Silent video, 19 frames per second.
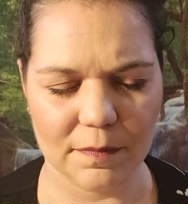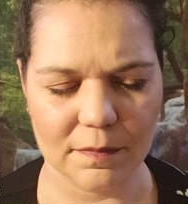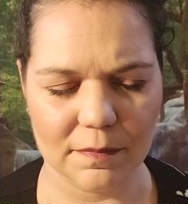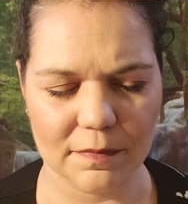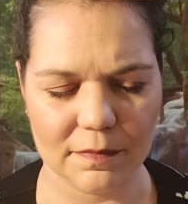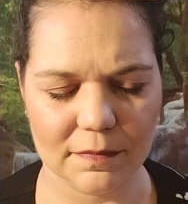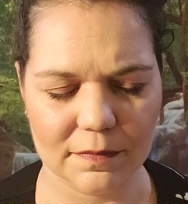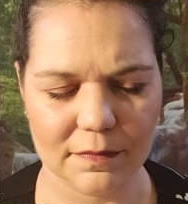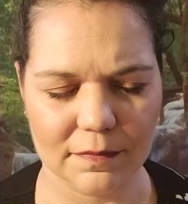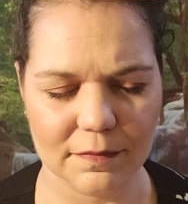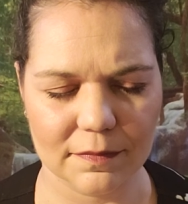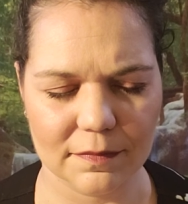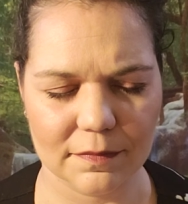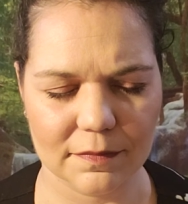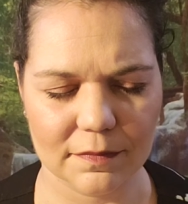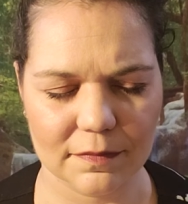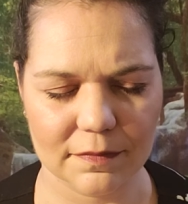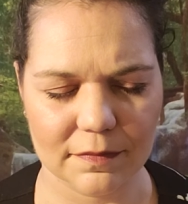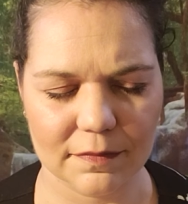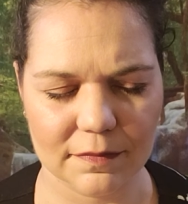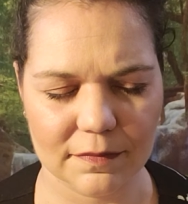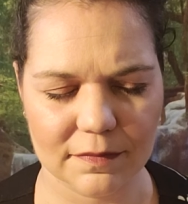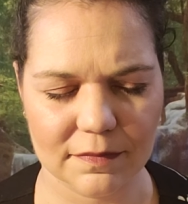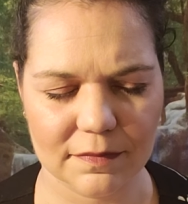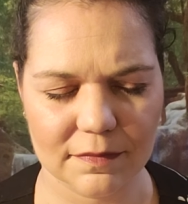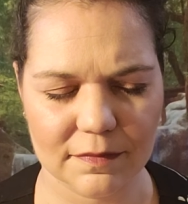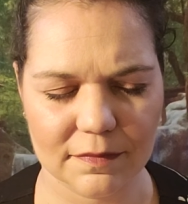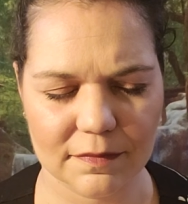
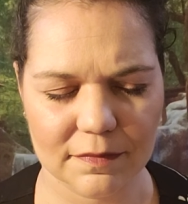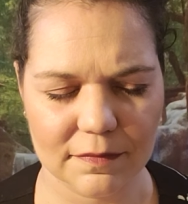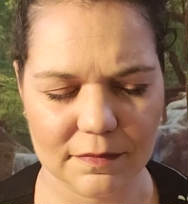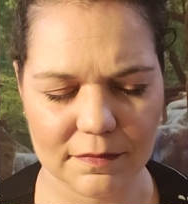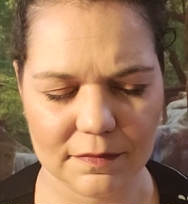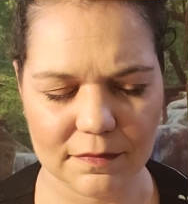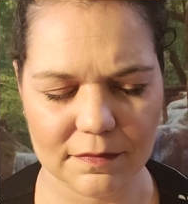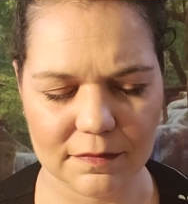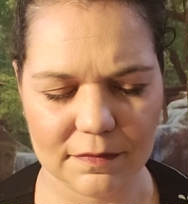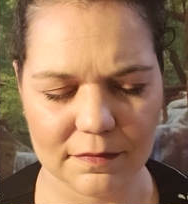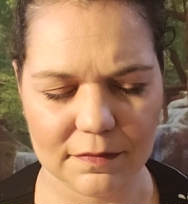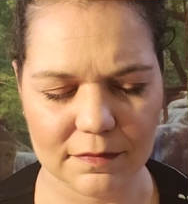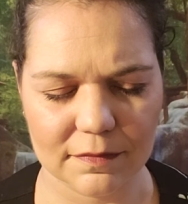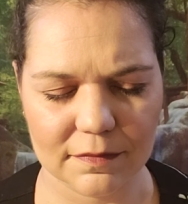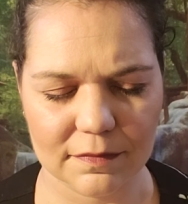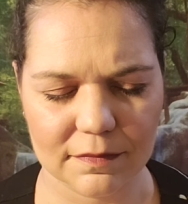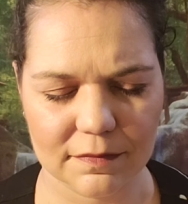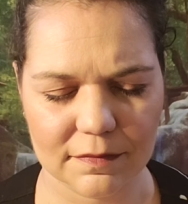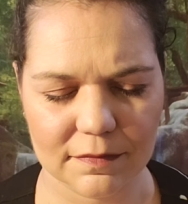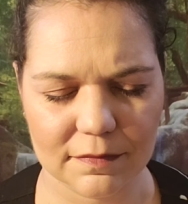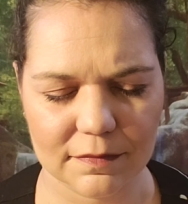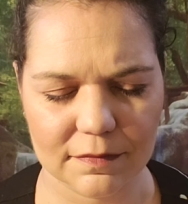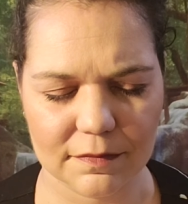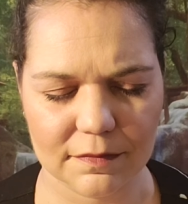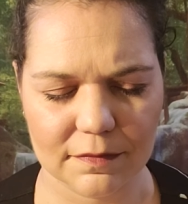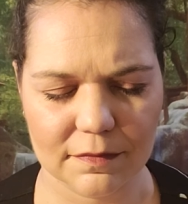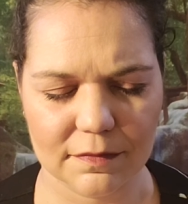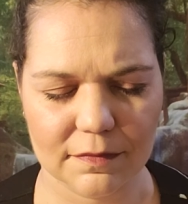
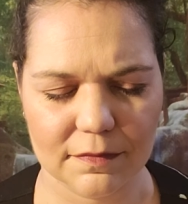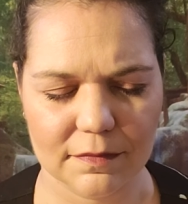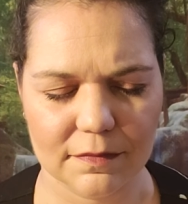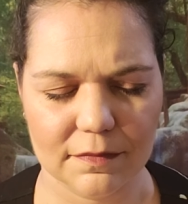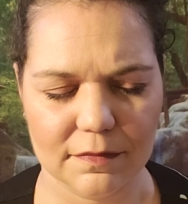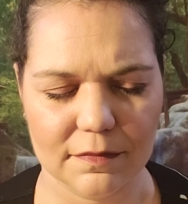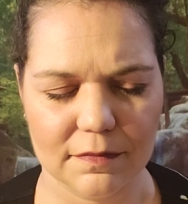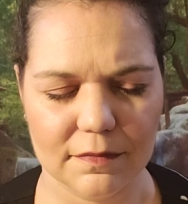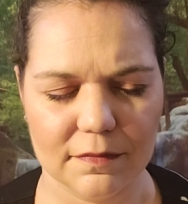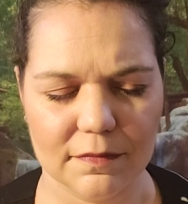(no one is talking)